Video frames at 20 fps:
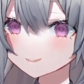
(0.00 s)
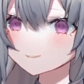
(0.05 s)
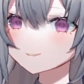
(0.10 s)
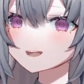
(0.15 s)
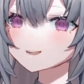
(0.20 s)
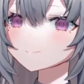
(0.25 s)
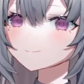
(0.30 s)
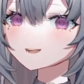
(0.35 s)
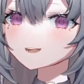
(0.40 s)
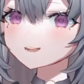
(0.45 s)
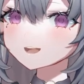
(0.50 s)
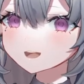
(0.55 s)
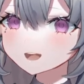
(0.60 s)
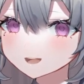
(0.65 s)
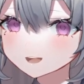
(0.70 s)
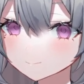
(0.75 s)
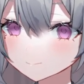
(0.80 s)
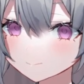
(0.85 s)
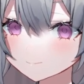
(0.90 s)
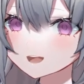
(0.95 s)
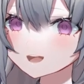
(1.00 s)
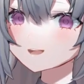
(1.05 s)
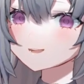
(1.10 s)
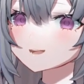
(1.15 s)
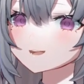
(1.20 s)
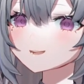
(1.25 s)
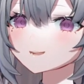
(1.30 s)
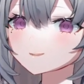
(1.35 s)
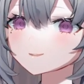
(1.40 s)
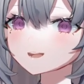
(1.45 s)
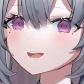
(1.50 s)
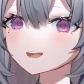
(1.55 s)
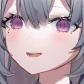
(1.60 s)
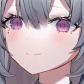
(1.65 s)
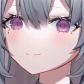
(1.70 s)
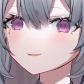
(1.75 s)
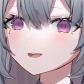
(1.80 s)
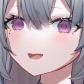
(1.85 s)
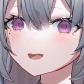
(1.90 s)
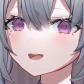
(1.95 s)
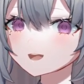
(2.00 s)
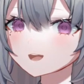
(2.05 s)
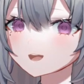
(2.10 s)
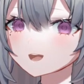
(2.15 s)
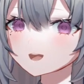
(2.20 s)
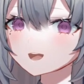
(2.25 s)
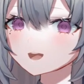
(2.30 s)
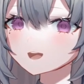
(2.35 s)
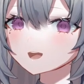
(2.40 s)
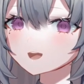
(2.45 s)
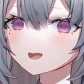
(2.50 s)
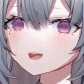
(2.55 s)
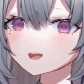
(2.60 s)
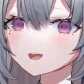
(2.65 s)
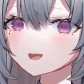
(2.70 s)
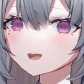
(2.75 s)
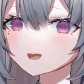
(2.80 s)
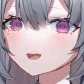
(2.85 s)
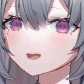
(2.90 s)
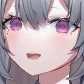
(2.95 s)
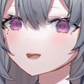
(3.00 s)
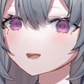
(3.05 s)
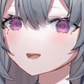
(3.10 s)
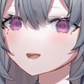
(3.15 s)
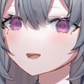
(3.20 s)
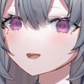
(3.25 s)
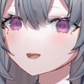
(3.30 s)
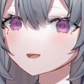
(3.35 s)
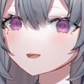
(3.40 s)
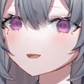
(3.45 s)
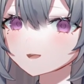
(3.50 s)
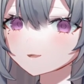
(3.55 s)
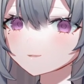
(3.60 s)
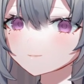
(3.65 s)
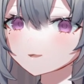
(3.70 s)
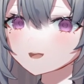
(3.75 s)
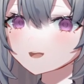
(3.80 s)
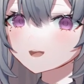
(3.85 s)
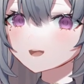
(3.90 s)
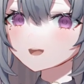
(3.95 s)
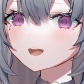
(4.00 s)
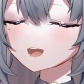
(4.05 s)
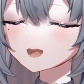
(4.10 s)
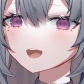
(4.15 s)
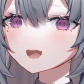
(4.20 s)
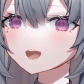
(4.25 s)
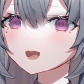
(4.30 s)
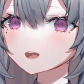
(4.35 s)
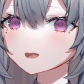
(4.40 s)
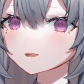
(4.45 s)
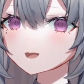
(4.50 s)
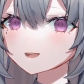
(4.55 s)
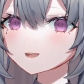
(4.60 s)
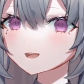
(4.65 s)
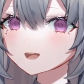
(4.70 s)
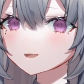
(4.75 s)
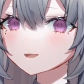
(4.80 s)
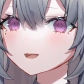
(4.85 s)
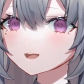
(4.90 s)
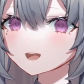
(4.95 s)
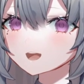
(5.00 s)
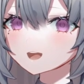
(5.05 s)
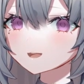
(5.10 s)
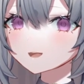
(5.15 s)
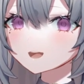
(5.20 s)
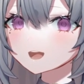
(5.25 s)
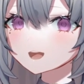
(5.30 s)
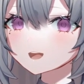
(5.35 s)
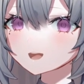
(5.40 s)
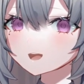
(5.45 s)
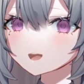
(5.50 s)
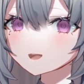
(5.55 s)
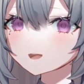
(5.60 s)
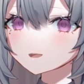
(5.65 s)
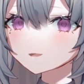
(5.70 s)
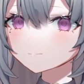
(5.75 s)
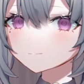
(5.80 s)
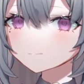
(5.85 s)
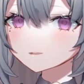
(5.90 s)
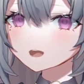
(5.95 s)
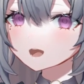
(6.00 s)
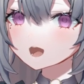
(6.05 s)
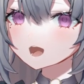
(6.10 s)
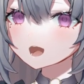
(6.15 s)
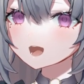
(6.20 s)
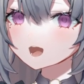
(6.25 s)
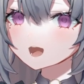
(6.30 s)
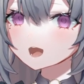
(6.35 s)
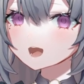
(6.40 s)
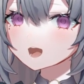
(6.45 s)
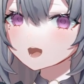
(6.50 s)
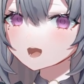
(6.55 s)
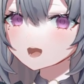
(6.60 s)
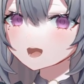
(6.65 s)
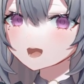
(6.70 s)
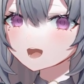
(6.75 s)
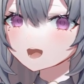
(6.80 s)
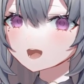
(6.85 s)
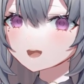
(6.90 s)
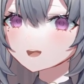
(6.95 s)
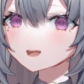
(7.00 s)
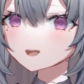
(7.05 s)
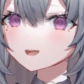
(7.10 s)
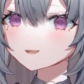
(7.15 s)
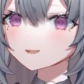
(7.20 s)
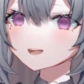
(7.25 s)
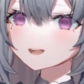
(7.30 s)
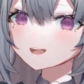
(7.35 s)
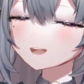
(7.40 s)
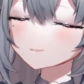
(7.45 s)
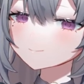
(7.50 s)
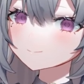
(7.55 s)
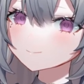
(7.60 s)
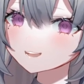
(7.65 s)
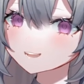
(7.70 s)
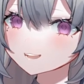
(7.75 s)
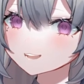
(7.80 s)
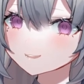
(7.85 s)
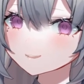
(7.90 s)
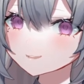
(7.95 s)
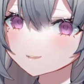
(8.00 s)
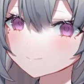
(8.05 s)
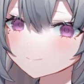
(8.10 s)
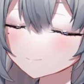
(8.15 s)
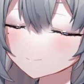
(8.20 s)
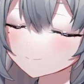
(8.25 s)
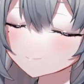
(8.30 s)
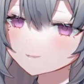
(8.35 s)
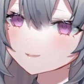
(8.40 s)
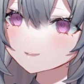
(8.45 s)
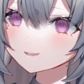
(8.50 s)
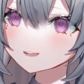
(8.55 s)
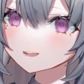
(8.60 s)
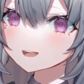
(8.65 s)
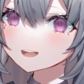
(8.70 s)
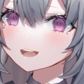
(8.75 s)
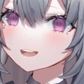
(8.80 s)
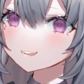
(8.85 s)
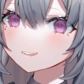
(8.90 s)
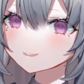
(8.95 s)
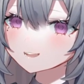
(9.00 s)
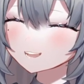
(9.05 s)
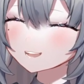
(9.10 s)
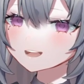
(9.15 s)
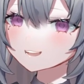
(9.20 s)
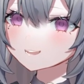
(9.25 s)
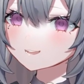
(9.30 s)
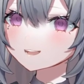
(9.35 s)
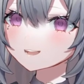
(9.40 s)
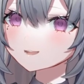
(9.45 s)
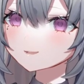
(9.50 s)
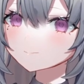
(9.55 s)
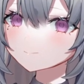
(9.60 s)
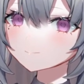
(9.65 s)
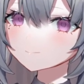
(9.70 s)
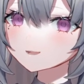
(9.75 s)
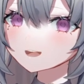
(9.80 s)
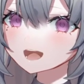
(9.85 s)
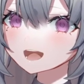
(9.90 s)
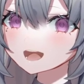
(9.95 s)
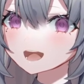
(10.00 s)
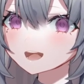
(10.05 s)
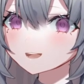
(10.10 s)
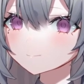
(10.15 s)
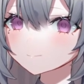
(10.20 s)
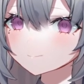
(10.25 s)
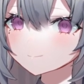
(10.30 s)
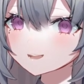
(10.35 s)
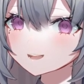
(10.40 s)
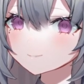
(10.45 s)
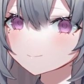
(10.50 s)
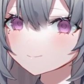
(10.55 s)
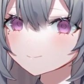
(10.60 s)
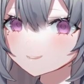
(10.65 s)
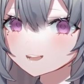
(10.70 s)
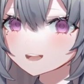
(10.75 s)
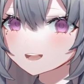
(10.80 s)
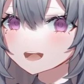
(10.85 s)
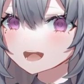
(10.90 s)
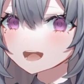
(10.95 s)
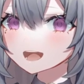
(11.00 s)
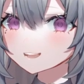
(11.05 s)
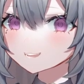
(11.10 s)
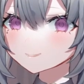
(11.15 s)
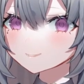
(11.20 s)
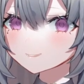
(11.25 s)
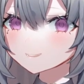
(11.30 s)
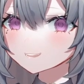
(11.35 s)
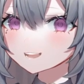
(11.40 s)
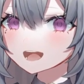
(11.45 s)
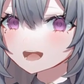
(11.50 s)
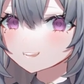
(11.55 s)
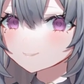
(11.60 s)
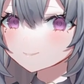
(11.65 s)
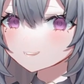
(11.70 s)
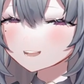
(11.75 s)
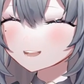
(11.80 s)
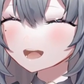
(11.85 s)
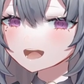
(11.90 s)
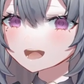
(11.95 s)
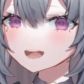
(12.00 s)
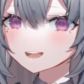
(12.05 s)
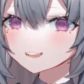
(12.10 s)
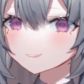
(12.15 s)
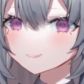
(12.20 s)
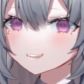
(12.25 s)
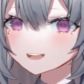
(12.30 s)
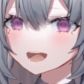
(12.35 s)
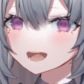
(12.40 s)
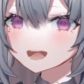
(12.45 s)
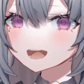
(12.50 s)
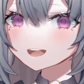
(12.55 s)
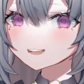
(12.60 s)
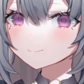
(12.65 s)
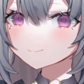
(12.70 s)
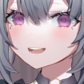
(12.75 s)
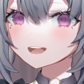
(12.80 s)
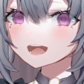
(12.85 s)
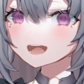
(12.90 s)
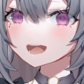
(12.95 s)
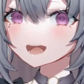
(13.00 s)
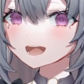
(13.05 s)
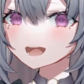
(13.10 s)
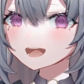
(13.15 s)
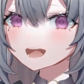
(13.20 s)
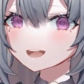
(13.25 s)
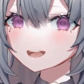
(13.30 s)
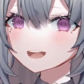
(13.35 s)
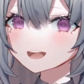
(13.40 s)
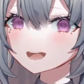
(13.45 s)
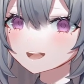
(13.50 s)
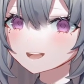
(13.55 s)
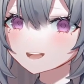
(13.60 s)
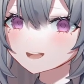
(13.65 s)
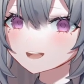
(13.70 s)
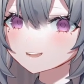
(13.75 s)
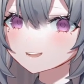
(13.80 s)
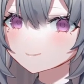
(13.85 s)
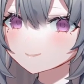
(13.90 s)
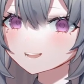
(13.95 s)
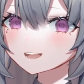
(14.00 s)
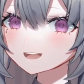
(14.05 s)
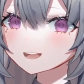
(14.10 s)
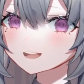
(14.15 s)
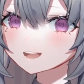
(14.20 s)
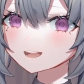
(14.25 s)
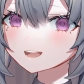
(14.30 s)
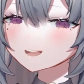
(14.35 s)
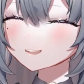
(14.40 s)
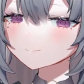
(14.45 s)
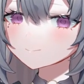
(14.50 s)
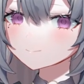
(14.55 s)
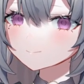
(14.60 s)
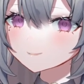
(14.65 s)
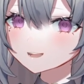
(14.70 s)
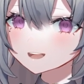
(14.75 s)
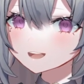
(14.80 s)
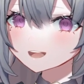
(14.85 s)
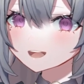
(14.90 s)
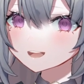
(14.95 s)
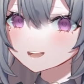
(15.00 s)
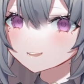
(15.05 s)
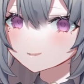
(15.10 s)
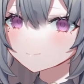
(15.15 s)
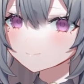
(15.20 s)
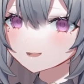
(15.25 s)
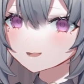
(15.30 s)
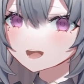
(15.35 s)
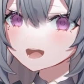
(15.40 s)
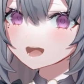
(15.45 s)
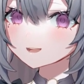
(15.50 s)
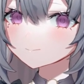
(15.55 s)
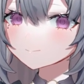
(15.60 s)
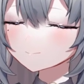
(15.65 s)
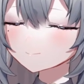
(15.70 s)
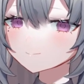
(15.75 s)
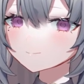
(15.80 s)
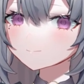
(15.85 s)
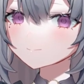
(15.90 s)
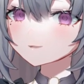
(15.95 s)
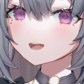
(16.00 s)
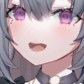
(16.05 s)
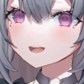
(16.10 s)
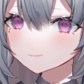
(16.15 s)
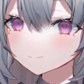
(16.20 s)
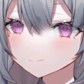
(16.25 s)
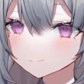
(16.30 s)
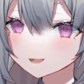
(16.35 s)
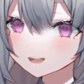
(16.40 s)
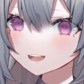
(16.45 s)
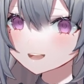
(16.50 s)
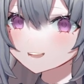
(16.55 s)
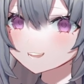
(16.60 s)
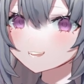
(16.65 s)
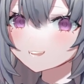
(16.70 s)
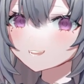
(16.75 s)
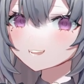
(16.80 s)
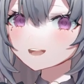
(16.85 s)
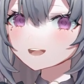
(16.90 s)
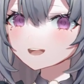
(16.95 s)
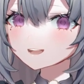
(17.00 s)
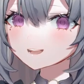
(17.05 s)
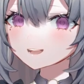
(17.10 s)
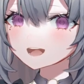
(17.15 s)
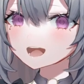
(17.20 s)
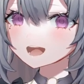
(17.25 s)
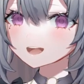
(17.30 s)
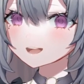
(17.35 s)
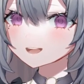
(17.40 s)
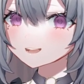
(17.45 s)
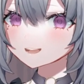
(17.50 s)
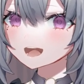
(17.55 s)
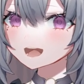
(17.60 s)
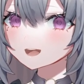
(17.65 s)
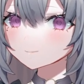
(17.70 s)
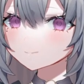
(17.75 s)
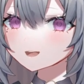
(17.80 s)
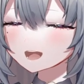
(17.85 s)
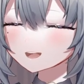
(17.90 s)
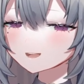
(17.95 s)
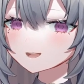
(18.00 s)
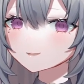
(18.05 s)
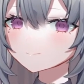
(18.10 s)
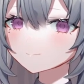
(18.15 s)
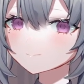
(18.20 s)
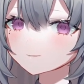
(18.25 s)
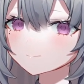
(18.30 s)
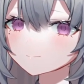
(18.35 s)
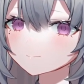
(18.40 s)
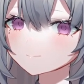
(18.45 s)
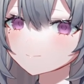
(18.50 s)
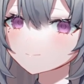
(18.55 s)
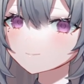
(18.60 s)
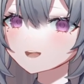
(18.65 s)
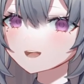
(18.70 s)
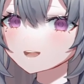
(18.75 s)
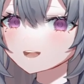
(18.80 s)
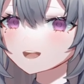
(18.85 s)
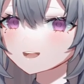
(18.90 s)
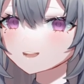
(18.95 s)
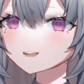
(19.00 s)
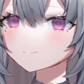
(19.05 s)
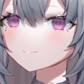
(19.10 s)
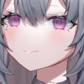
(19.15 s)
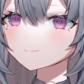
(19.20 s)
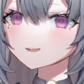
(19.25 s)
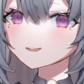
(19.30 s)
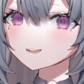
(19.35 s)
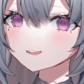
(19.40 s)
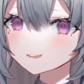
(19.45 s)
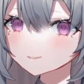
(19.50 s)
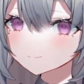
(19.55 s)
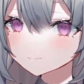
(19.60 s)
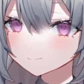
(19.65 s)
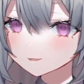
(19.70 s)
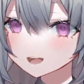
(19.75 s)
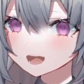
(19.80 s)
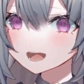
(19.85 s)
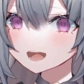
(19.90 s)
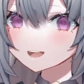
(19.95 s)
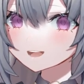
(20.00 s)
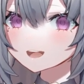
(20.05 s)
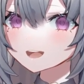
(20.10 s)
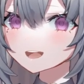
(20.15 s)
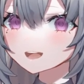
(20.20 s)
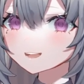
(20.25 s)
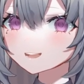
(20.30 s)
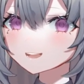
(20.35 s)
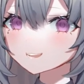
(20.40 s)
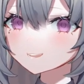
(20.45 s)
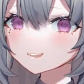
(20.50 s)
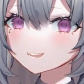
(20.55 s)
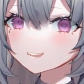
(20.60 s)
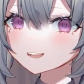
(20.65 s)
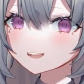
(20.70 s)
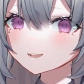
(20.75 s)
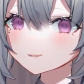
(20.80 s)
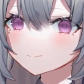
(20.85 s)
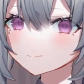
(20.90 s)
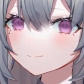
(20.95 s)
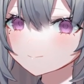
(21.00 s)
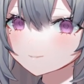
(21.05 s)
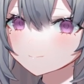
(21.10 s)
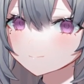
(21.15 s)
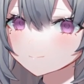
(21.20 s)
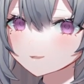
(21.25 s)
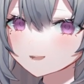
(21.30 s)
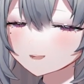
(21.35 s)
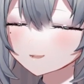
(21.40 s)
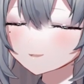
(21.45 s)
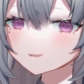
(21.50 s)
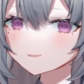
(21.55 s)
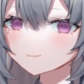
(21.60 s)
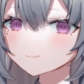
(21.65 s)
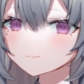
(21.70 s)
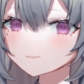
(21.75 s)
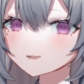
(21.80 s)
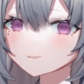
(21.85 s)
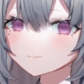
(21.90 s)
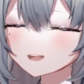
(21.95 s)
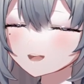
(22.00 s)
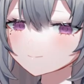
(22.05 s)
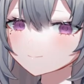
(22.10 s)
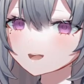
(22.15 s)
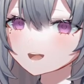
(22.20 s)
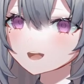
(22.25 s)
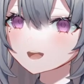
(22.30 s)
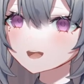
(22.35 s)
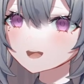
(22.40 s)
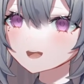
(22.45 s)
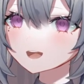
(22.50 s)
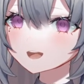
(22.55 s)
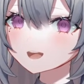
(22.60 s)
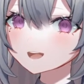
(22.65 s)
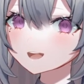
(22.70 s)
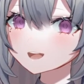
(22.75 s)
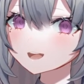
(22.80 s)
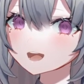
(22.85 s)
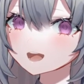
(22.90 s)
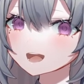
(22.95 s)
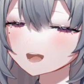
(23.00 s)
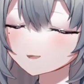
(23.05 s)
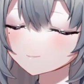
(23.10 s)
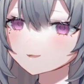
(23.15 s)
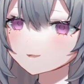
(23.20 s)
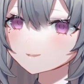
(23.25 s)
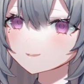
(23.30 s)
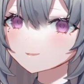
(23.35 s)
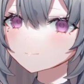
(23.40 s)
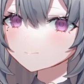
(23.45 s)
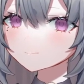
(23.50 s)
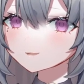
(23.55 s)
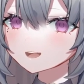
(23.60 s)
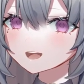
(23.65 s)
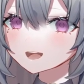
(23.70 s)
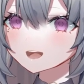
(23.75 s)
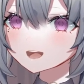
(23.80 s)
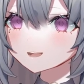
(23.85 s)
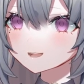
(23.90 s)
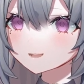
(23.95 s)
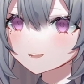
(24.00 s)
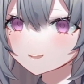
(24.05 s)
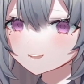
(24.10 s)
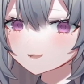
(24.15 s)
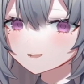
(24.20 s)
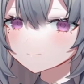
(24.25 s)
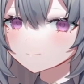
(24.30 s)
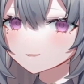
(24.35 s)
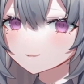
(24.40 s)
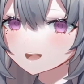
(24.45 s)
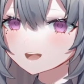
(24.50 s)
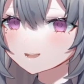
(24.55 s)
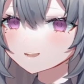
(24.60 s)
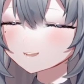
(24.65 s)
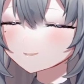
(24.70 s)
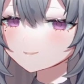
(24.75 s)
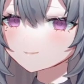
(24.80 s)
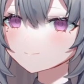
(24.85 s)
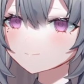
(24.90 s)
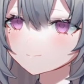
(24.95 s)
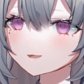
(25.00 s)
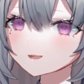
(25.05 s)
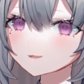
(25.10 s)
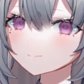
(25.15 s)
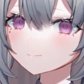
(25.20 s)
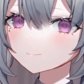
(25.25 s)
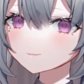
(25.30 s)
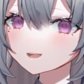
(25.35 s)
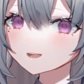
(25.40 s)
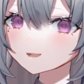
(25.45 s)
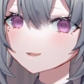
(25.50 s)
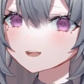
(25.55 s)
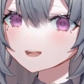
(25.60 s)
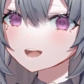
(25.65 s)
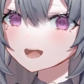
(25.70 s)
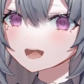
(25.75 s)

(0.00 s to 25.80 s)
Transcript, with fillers: Same with Godfather, same uh, yeah. Oh wait, that's it. And then um, blah, blah, blah, thank you, Jaded Tone, for the the soup chat pre-ordering calendar now until the end of time. And then Luca, thank you for being a sheepy head for five months. Yay, collab. And then RoboFly, thank you for the soup chat. Lisa Chikafuji, please. Wait, what? Oh, it's the bees. The I don't know about the bees.